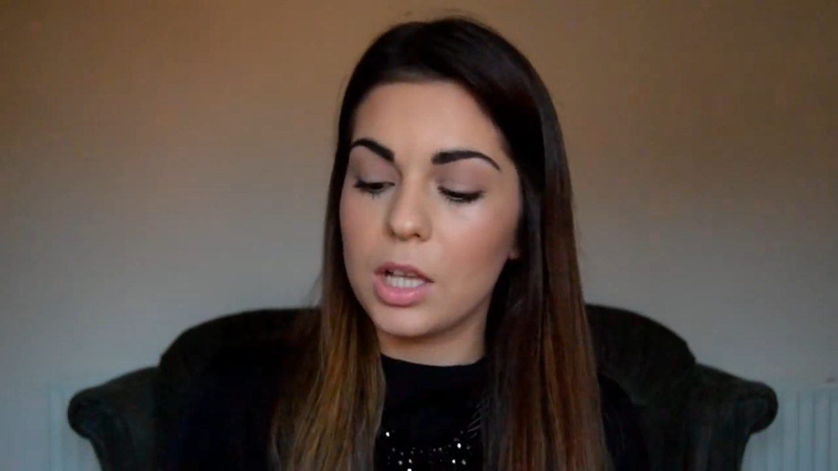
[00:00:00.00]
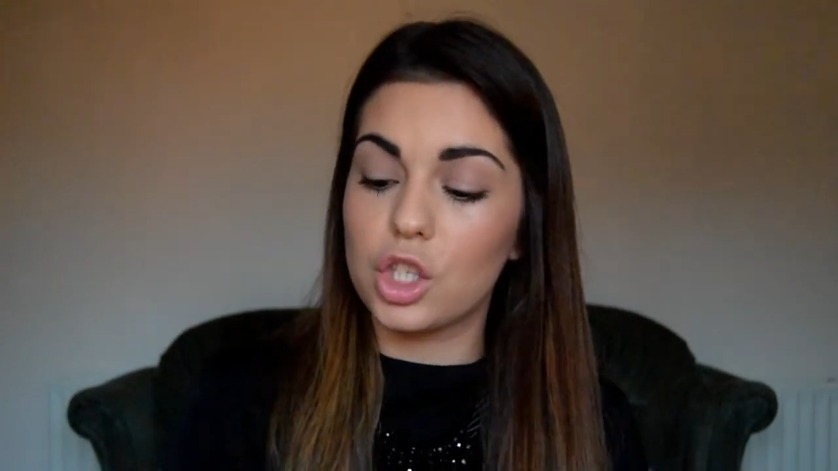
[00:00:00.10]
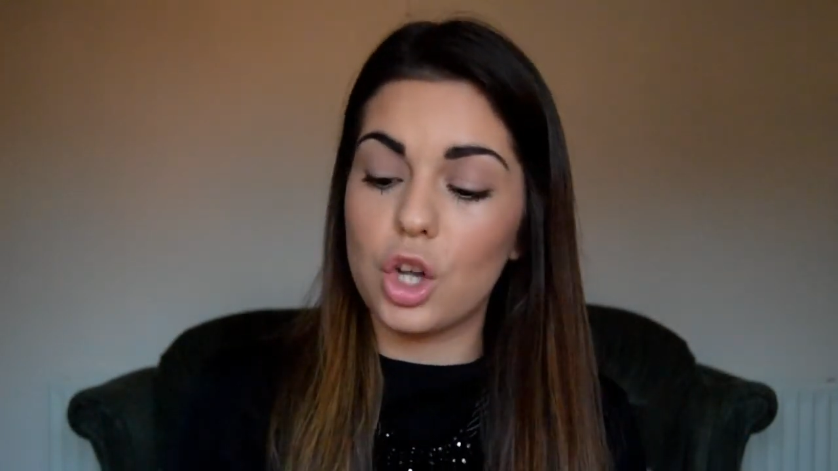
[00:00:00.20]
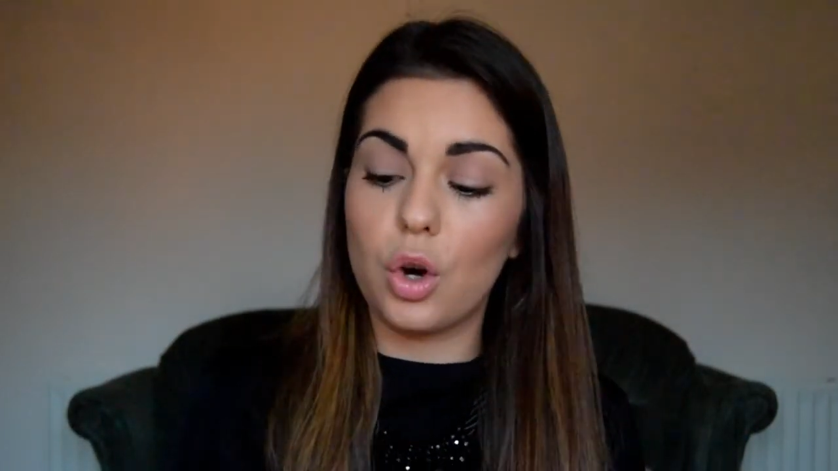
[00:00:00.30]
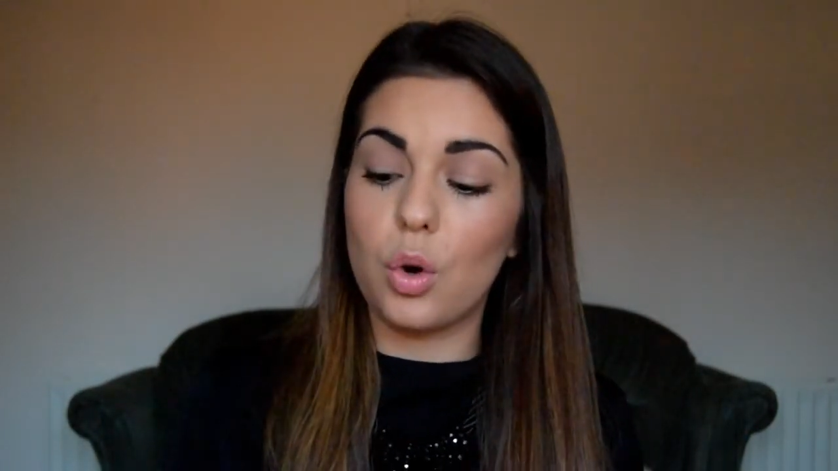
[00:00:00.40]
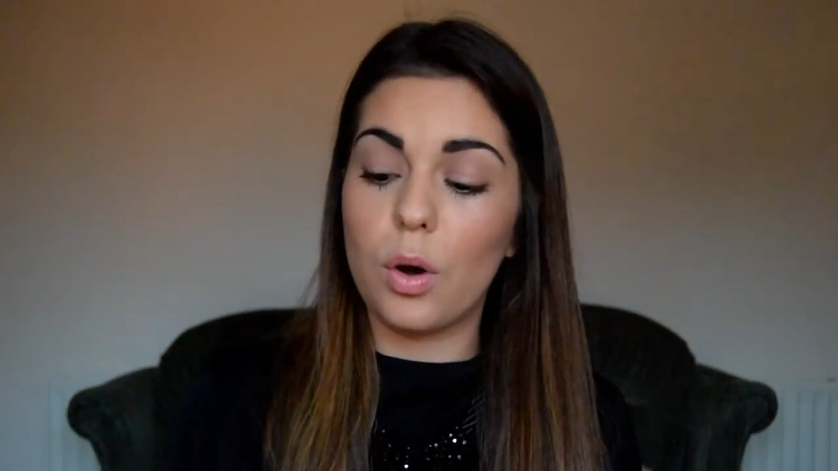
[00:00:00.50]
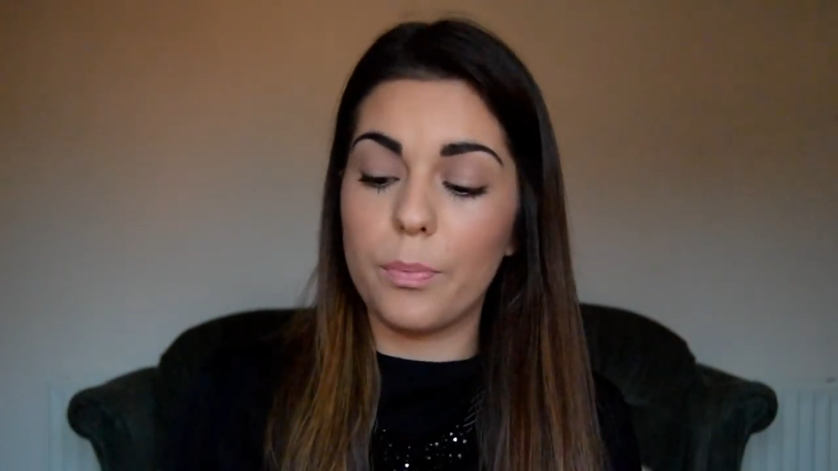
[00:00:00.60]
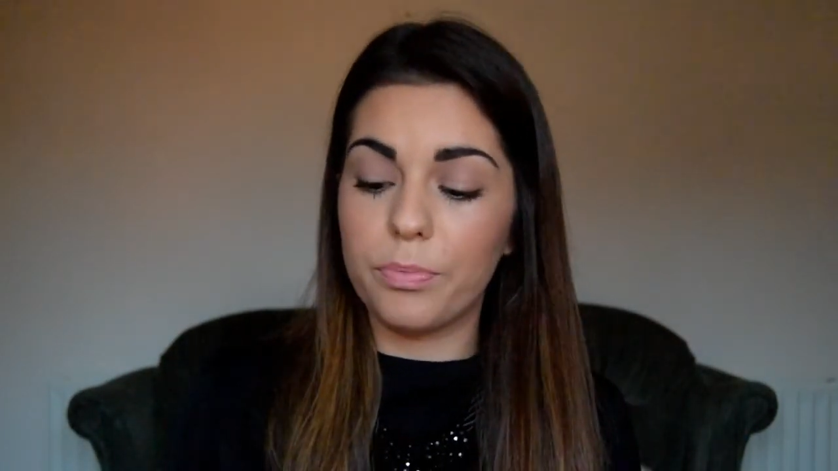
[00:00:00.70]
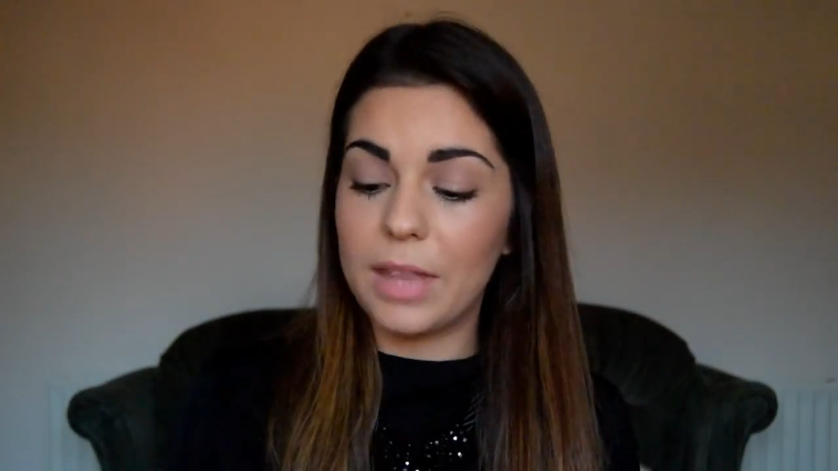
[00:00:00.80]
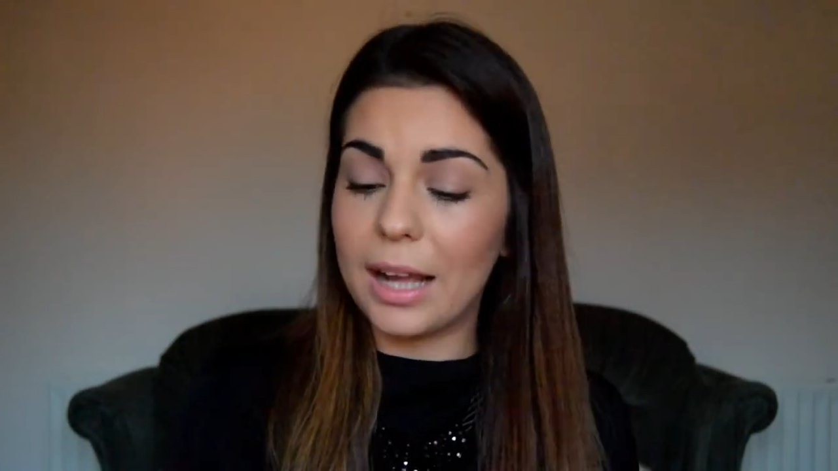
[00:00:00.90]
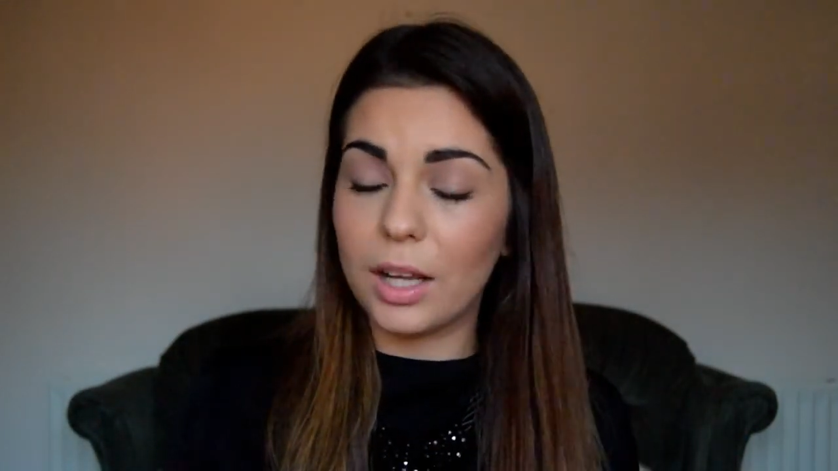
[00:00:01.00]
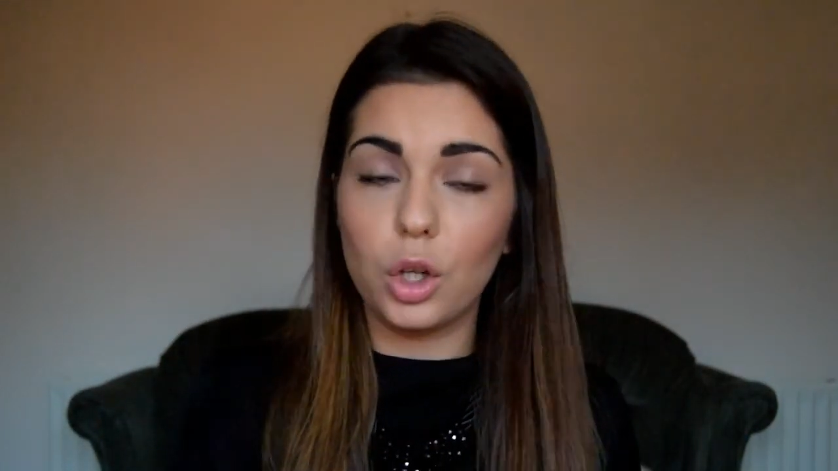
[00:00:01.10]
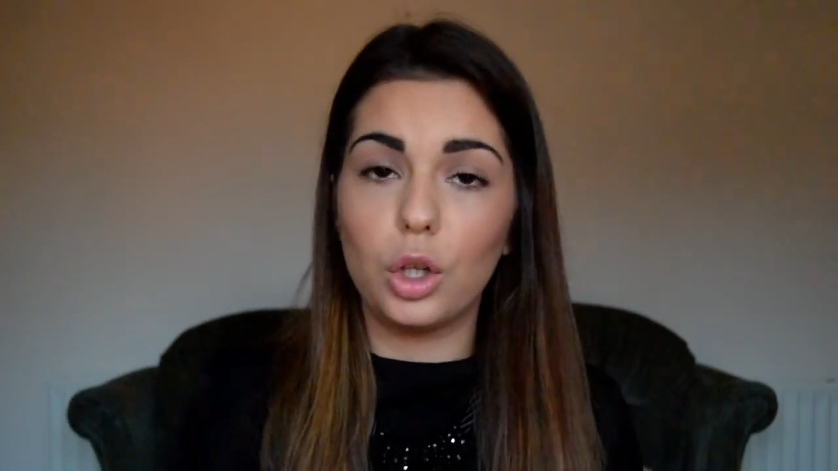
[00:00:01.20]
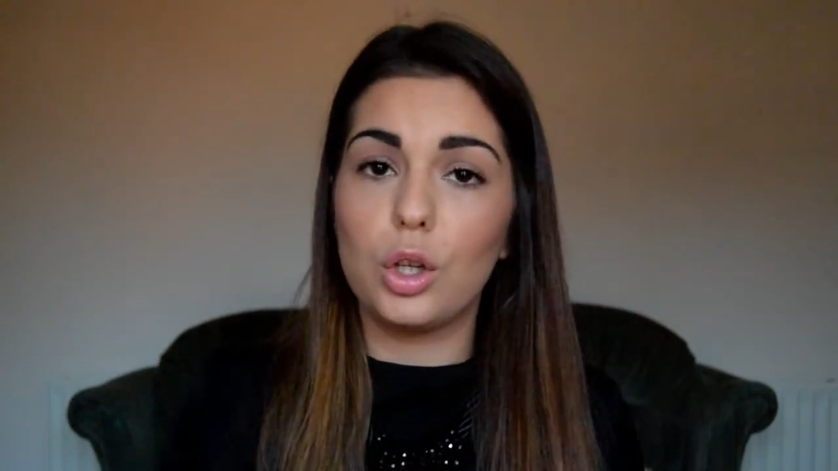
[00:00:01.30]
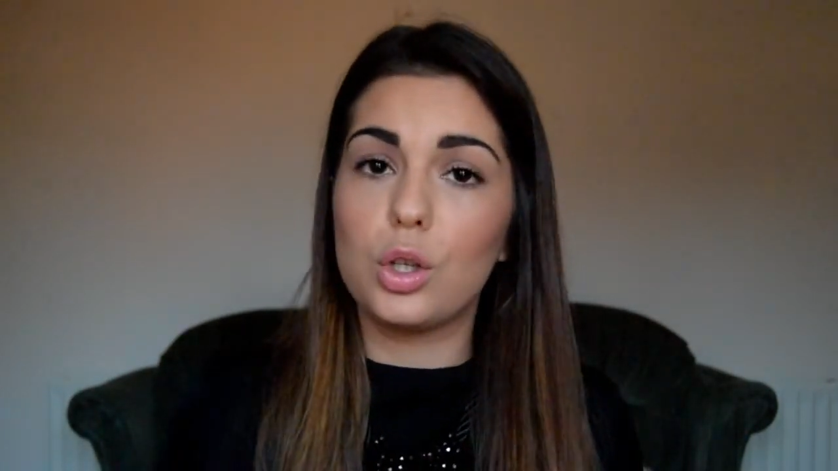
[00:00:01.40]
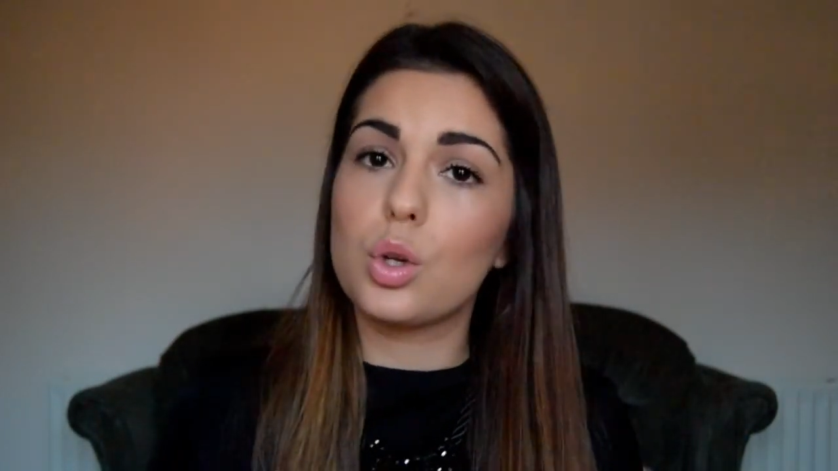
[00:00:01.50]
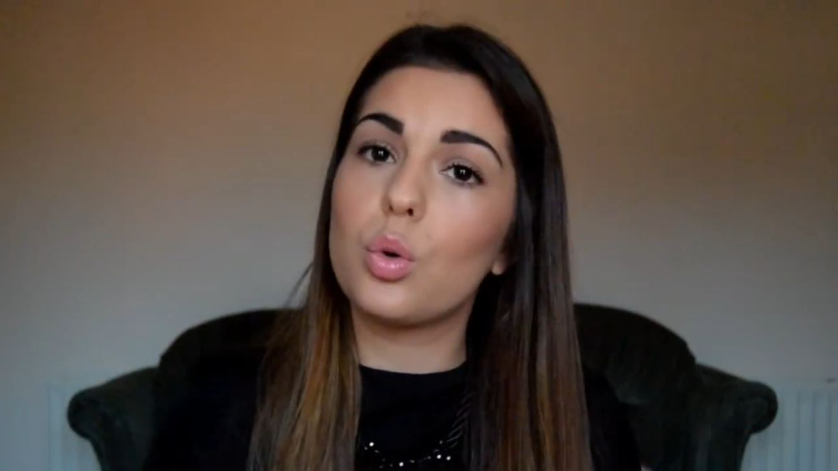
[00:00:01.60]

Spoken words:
So that concludes